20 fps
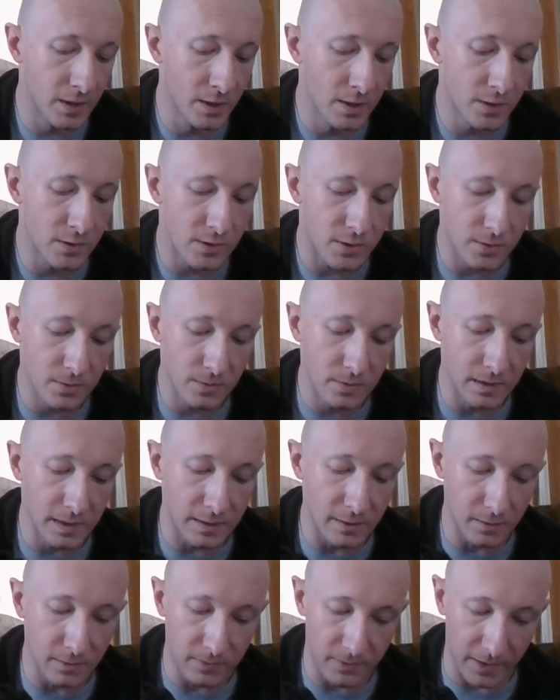Soon
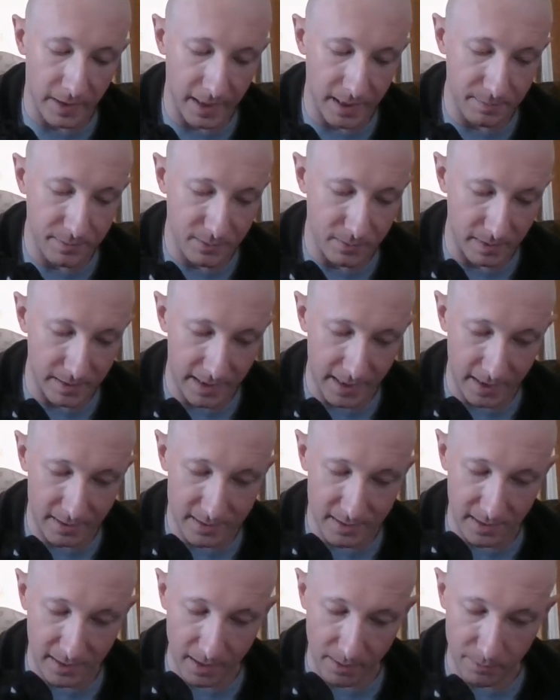little flames were
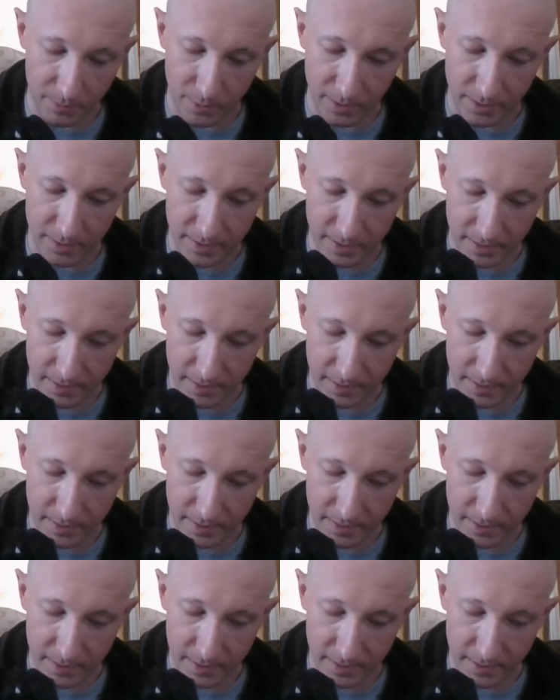dancing upward.